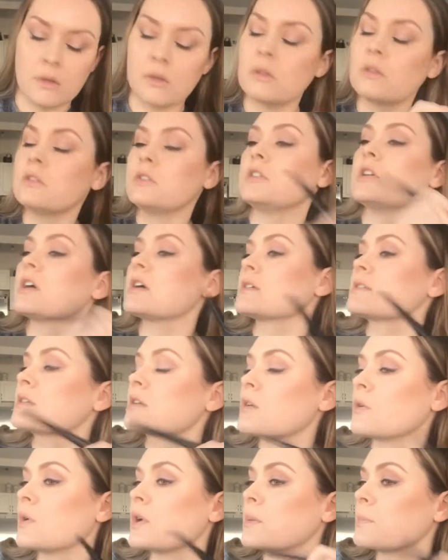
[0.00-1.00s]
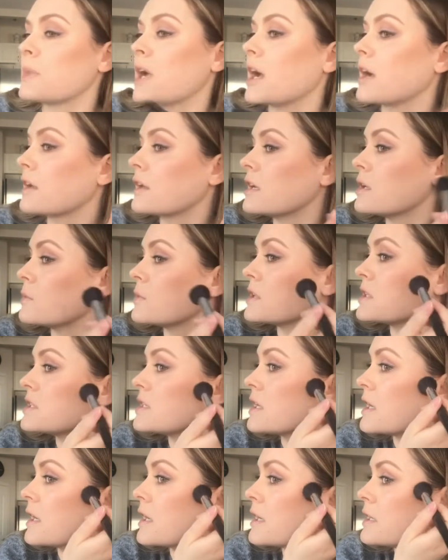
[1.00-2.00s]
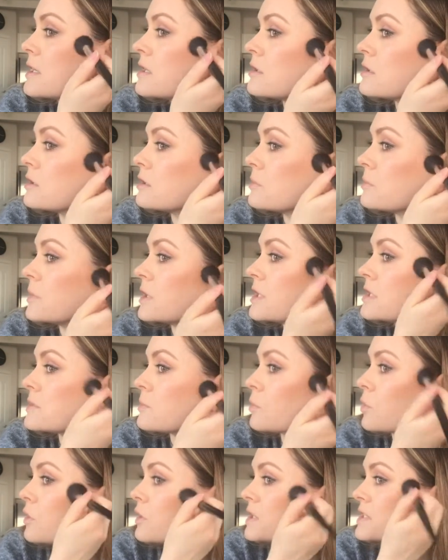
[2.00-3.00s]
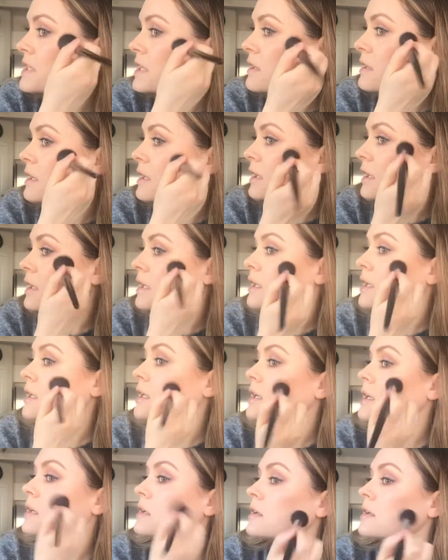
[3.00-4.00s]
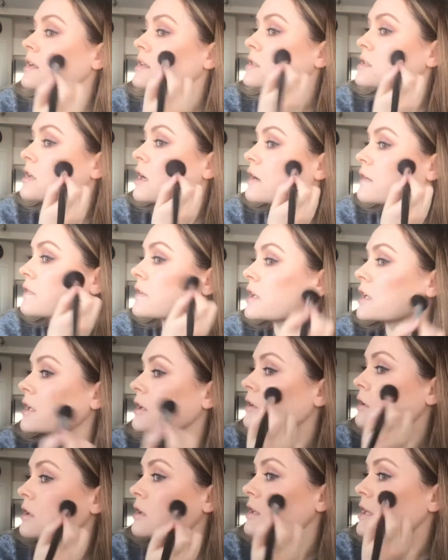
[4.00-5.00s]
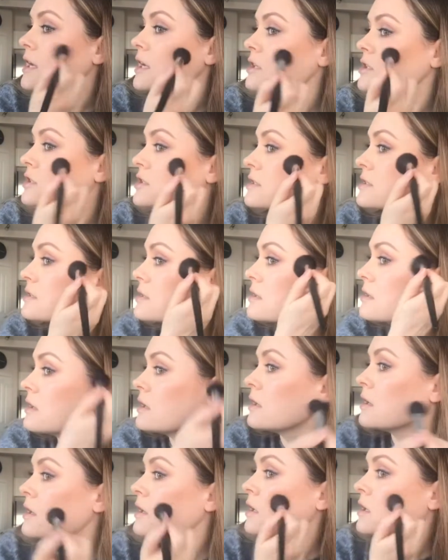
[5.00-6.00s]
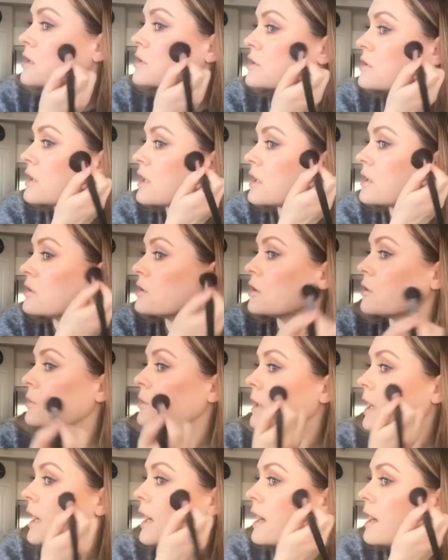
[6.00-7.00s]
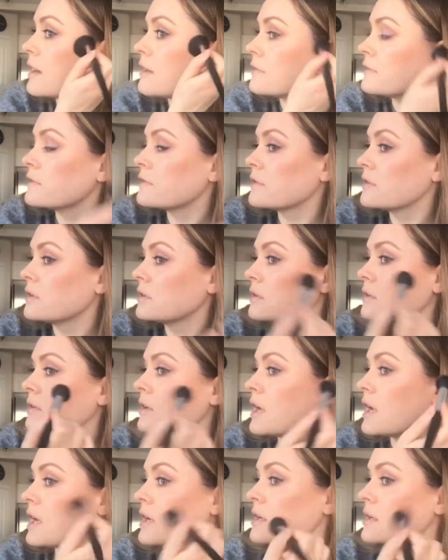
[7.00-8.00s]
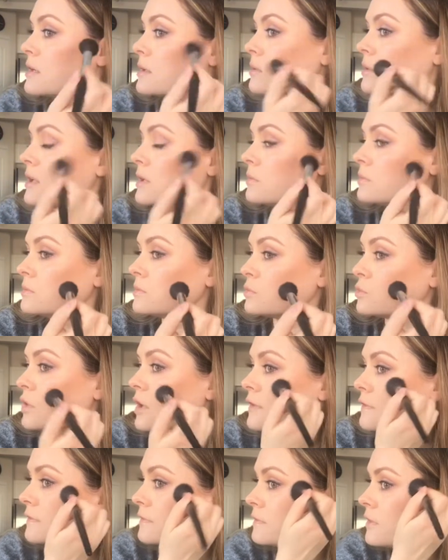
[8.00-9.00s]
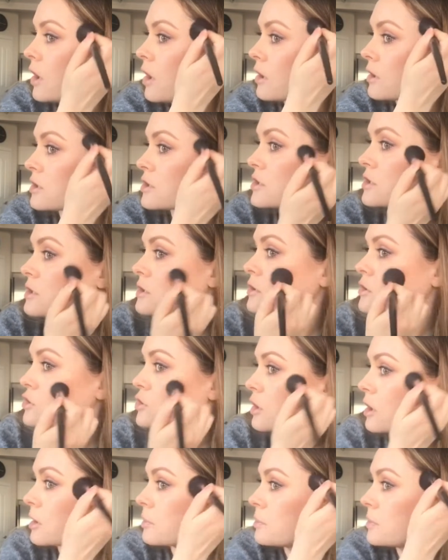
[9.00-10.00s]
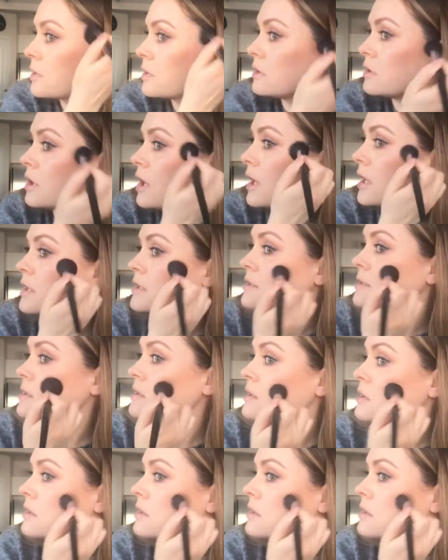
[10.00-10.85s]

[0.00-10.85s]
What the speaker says: Just going back in with tiny little bits more as I think I need it, and softening out all the edges so that you don't have any rough, harsh, sharp lines.